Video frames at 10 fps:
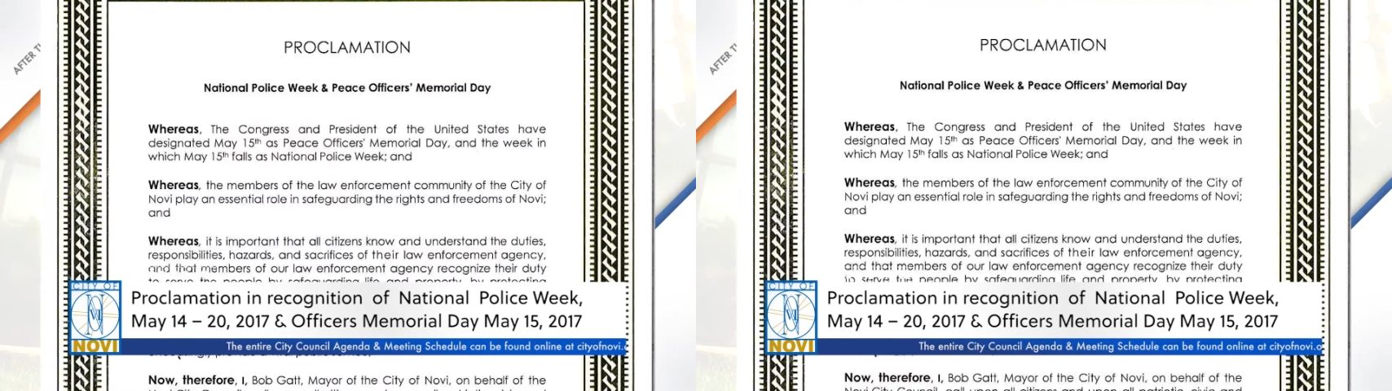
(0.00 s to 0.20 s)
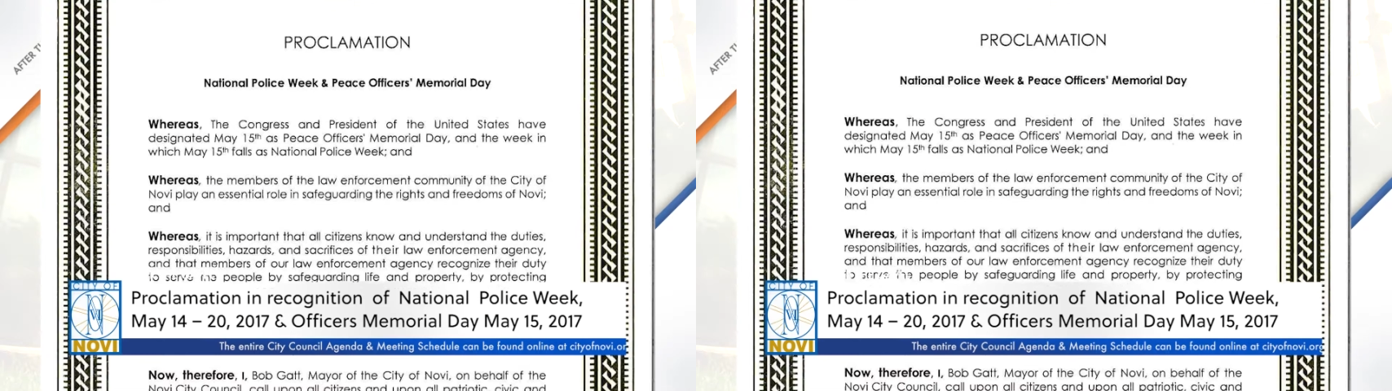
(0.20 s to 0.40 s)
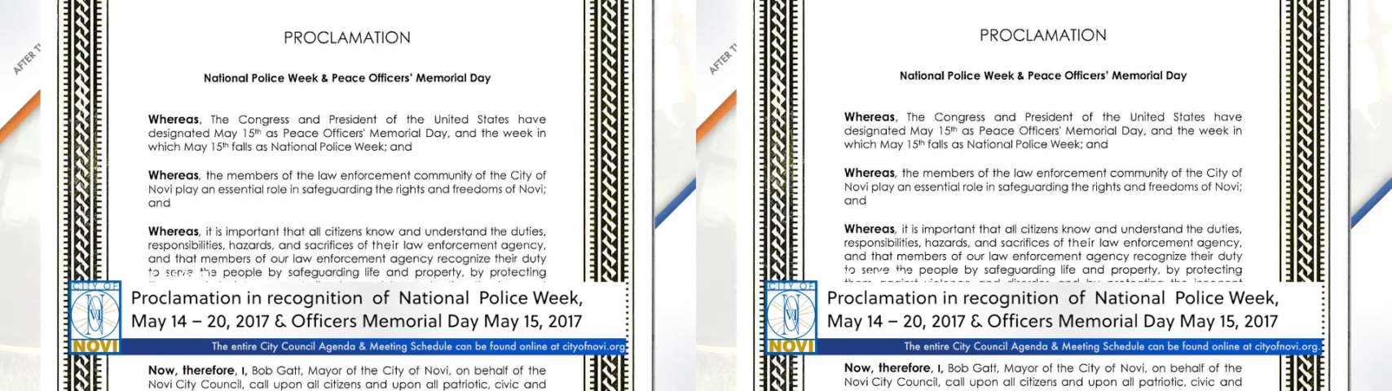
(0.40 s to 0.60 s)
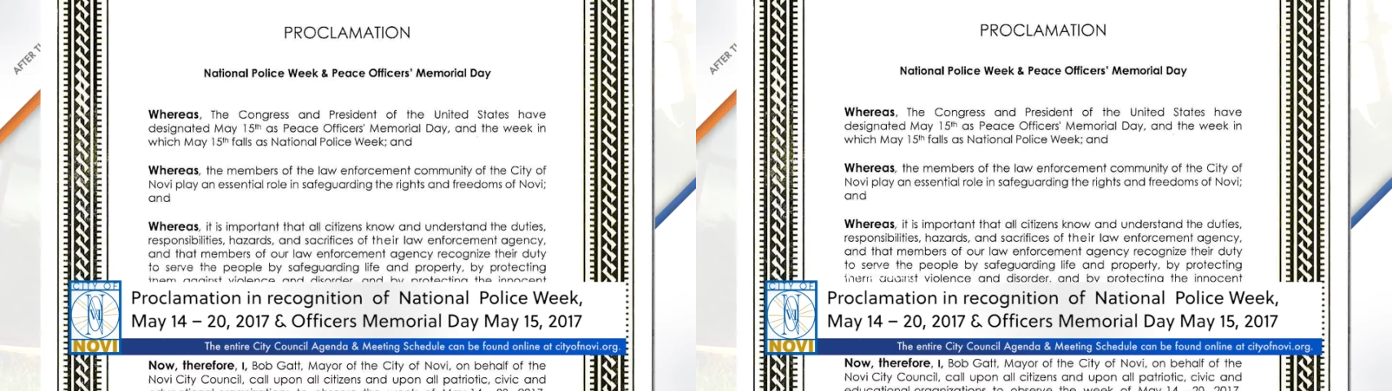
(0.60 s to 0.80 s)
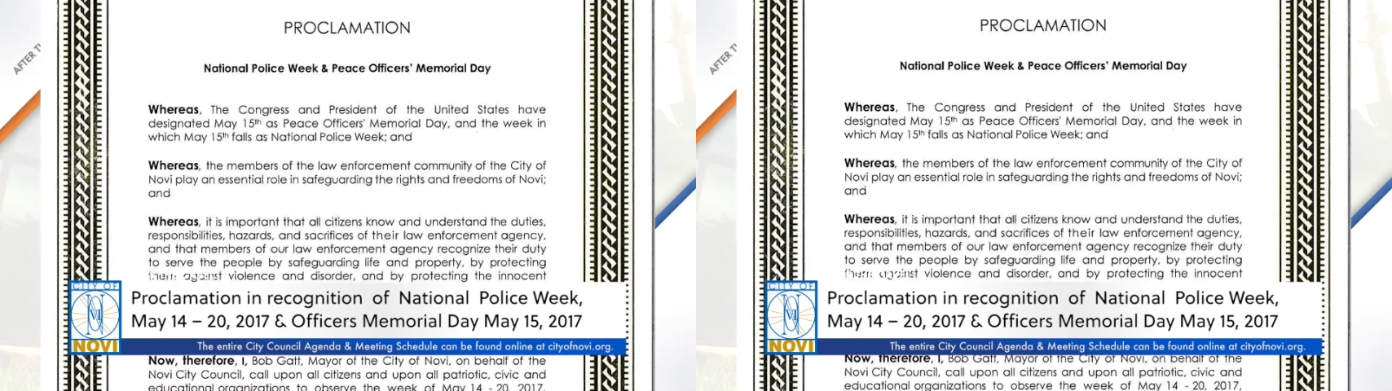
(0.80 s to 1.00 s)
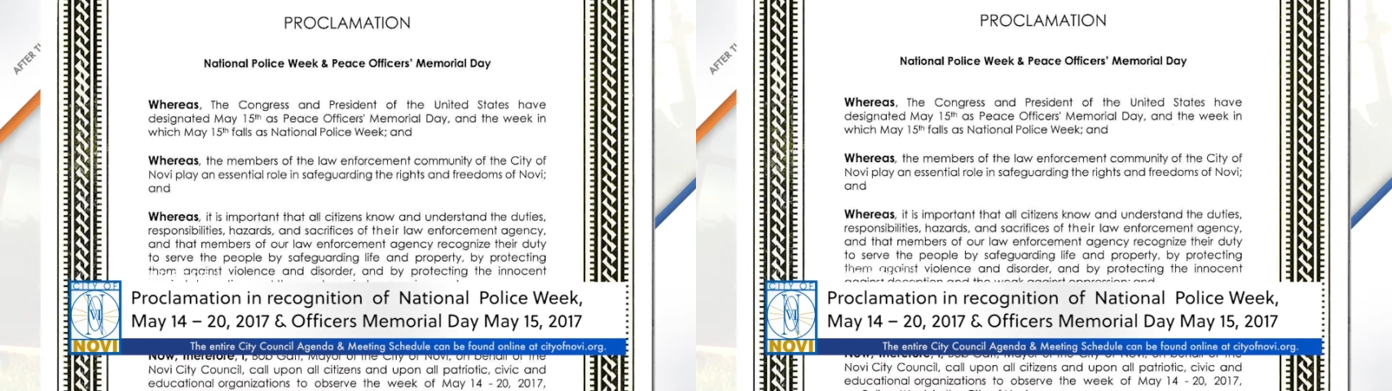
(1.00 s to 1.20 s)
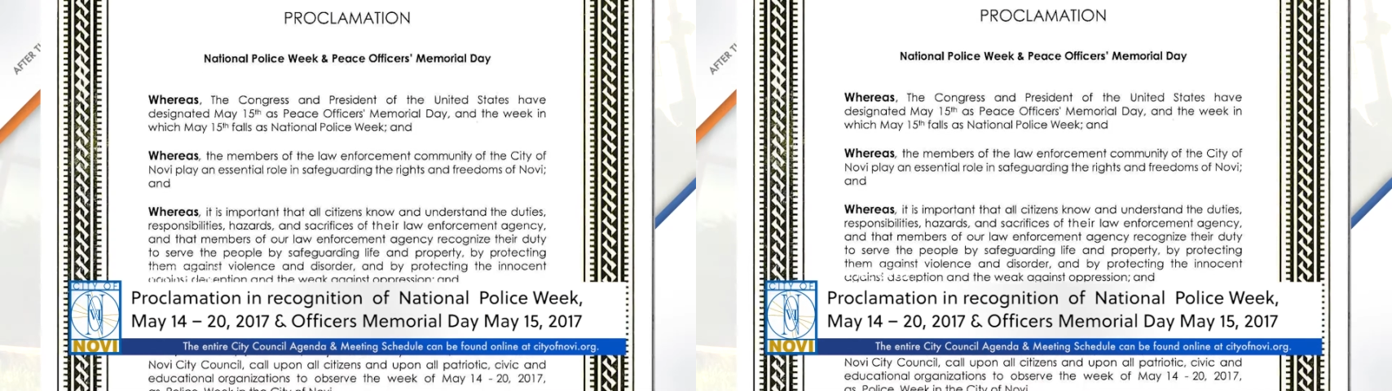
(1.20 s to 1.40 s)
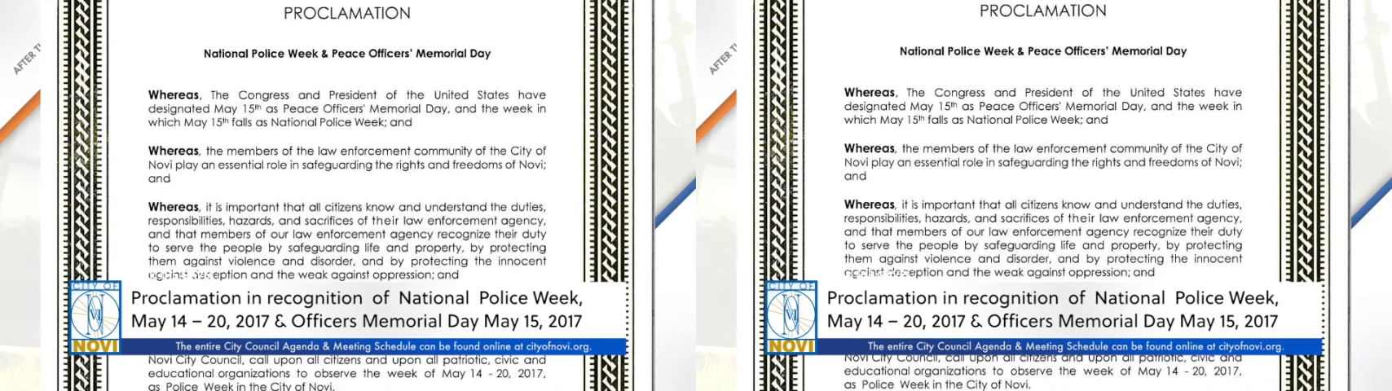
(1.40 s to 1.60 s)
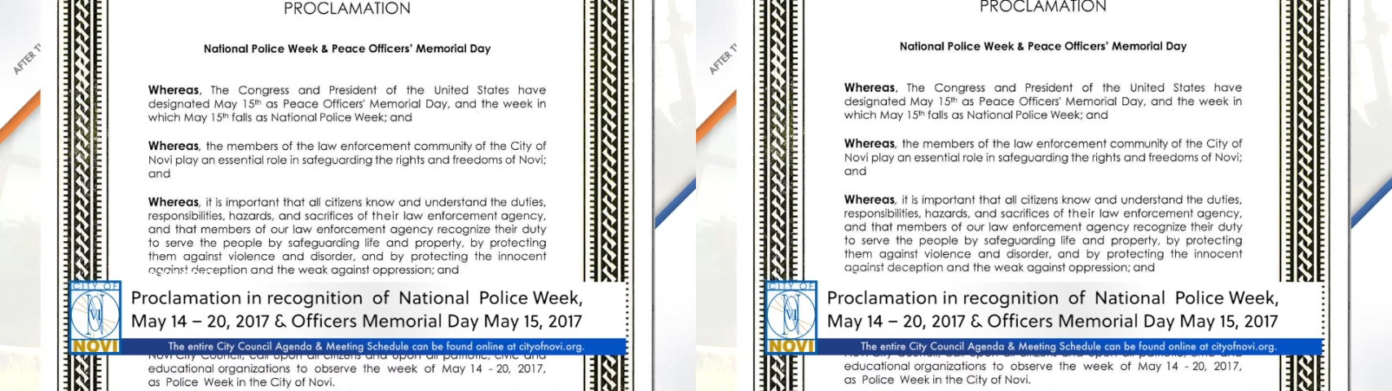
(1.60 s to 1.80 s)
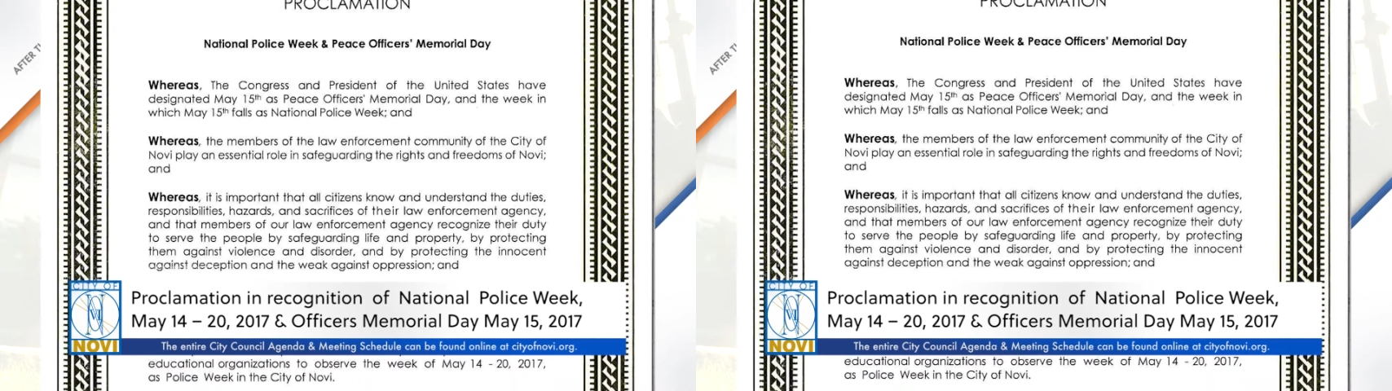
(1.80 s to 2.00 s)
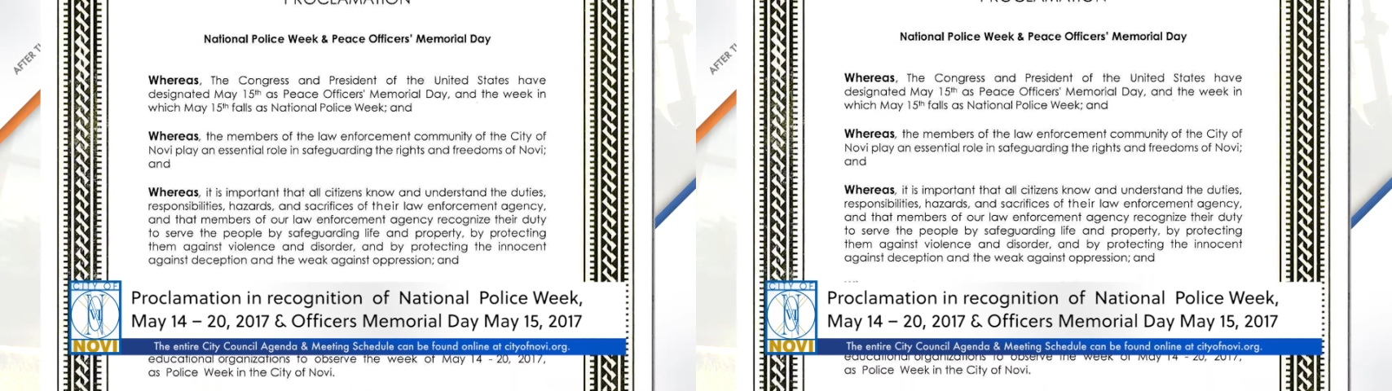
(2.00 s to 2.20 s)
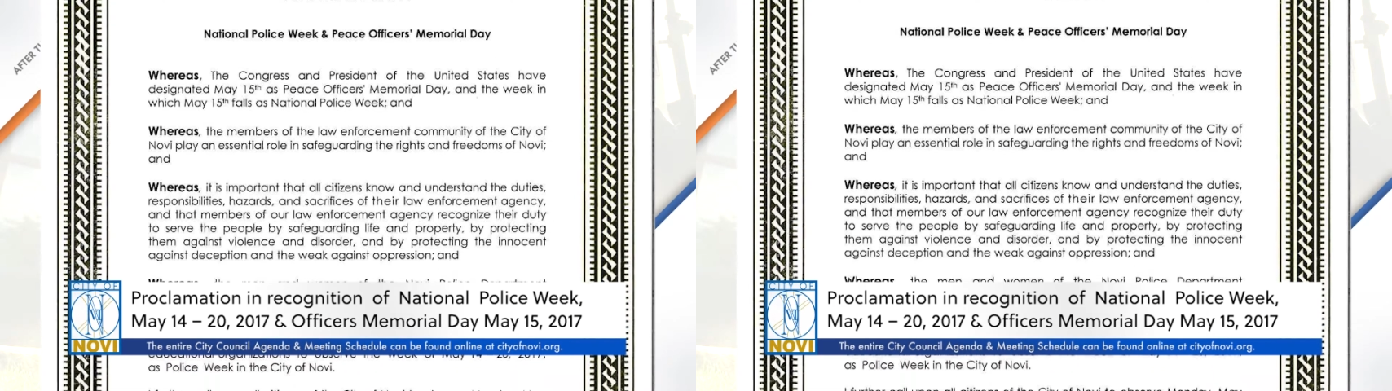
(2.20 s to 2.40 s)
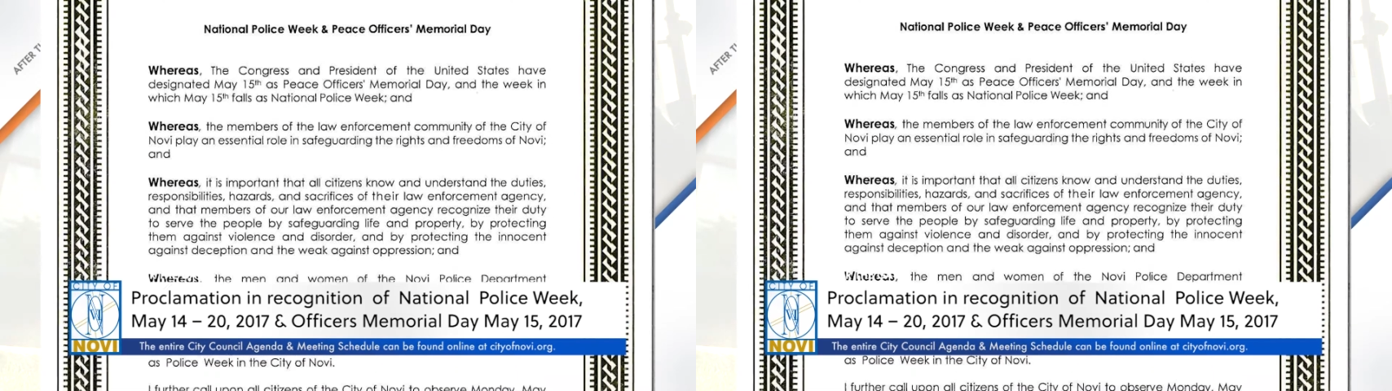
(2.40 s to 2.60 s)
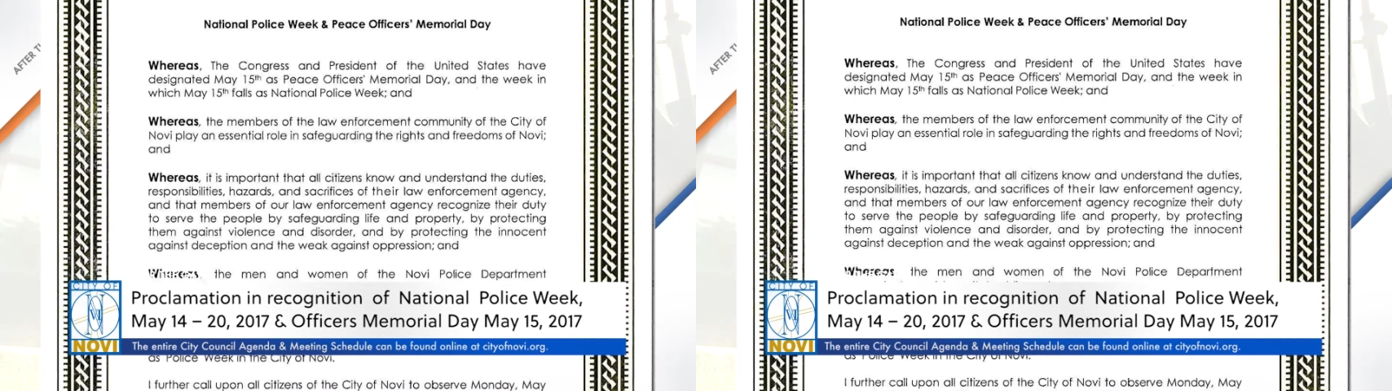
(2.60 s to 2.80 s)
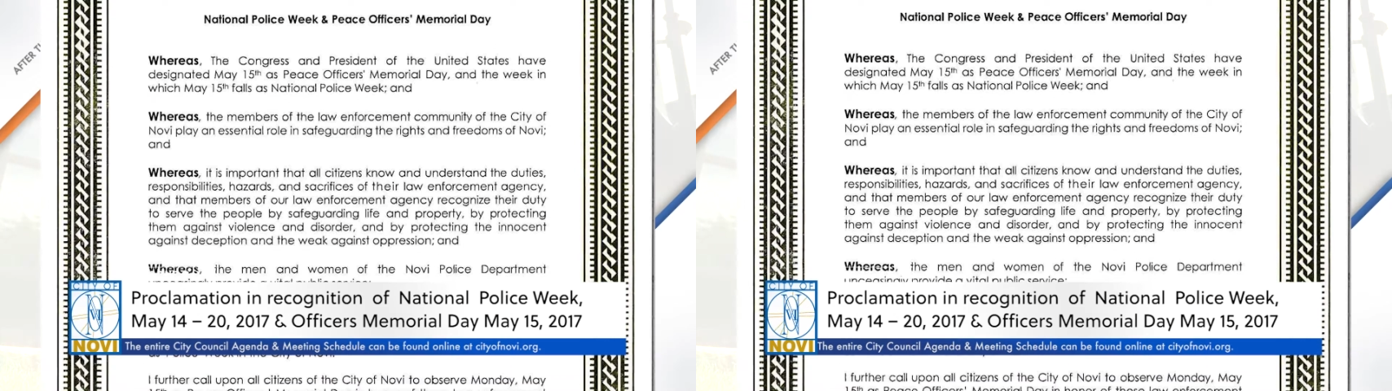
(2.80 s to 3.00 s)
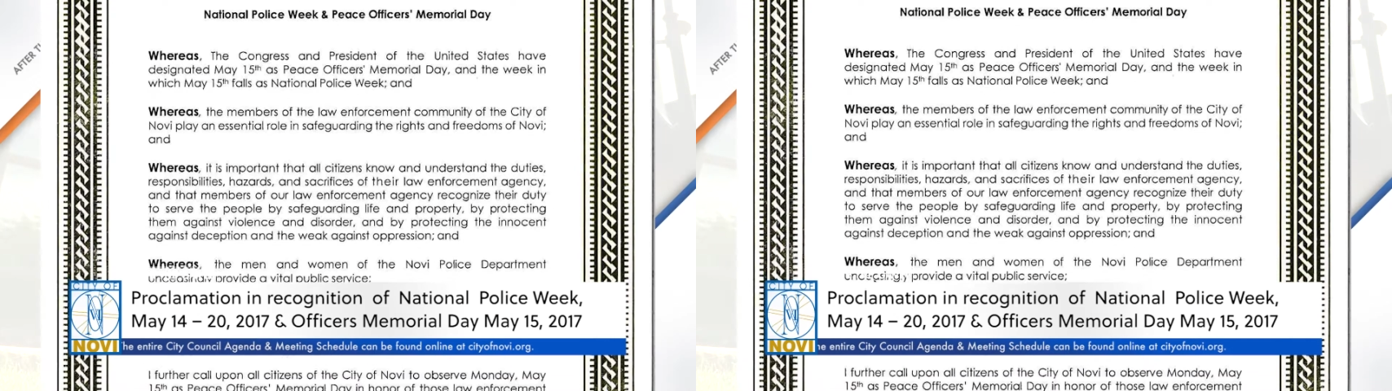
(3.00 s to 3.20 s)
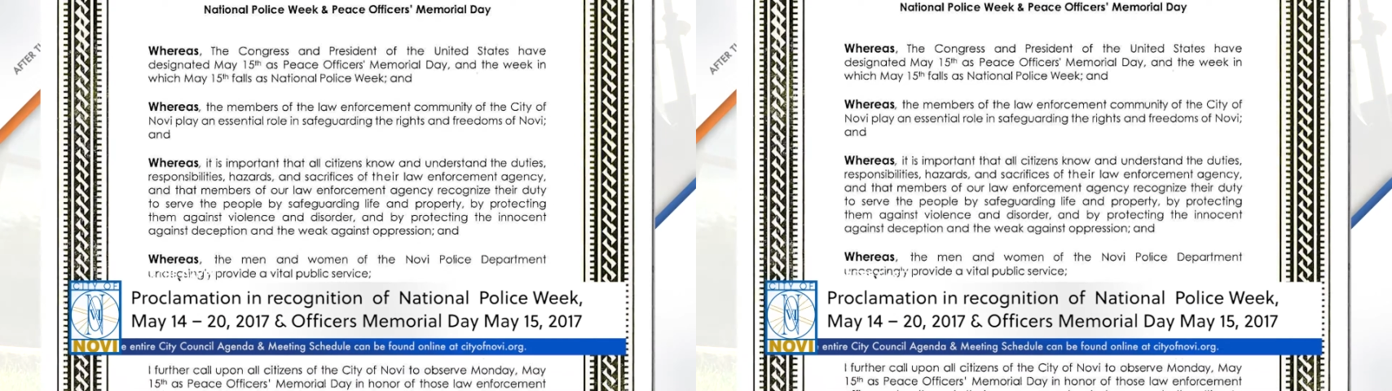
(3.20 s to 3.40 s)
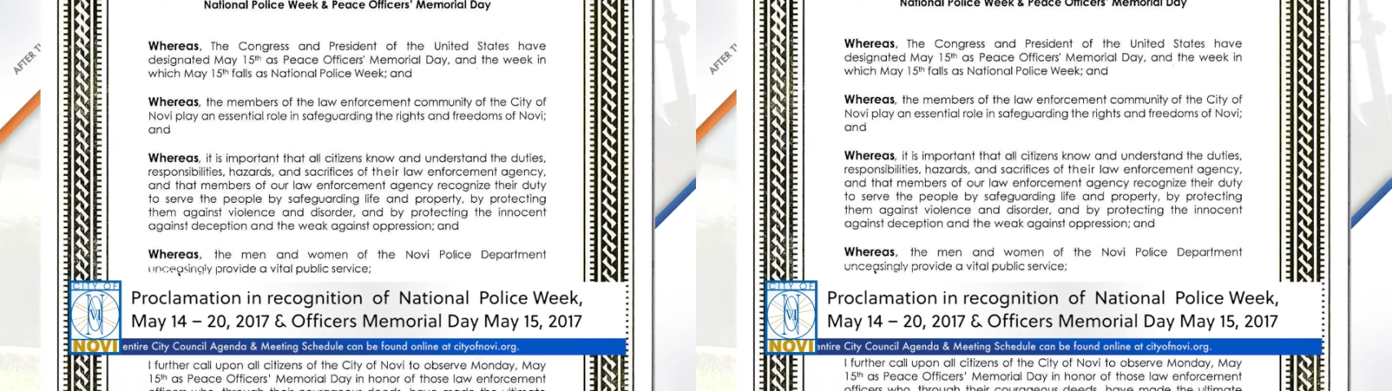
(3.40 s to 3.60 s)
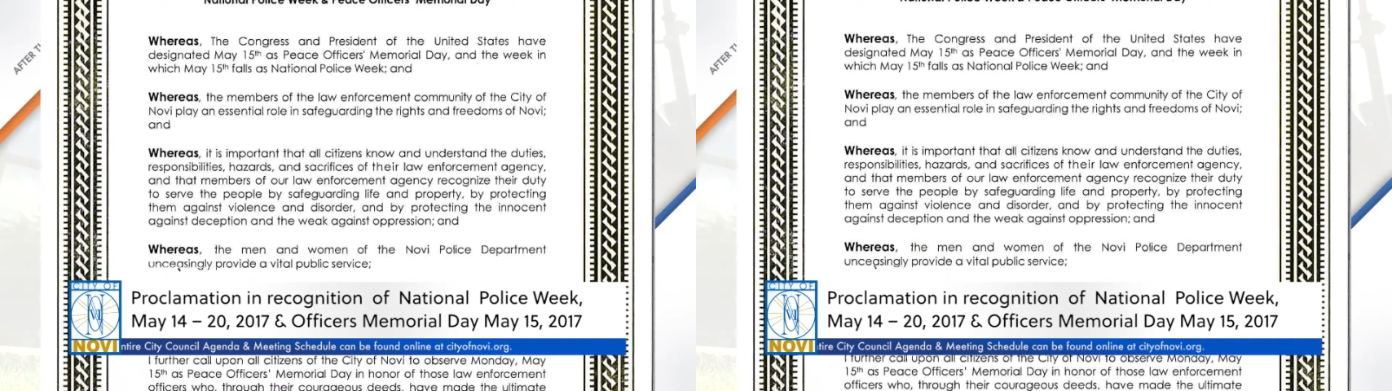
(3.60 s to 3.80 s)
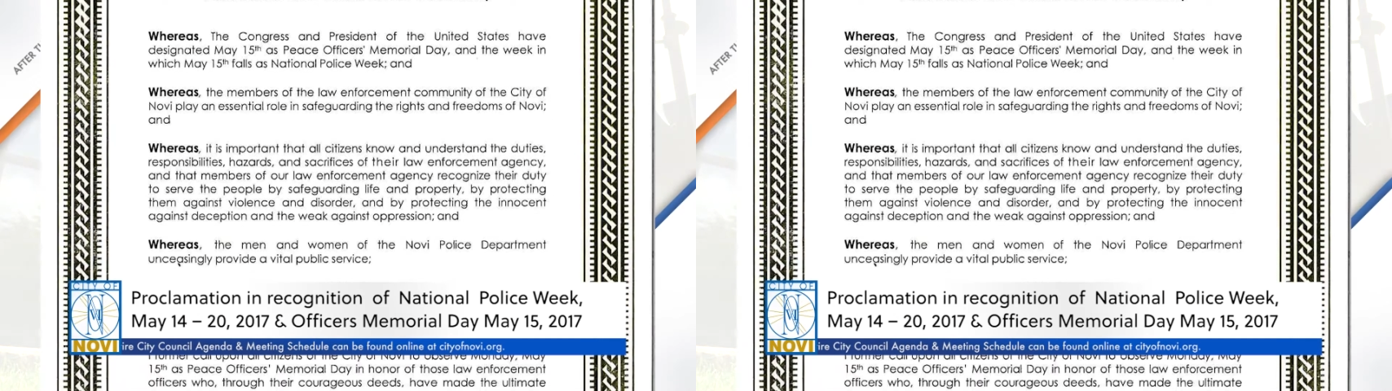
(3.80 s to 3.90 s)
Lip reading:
No face is visible, so there are no lips to read.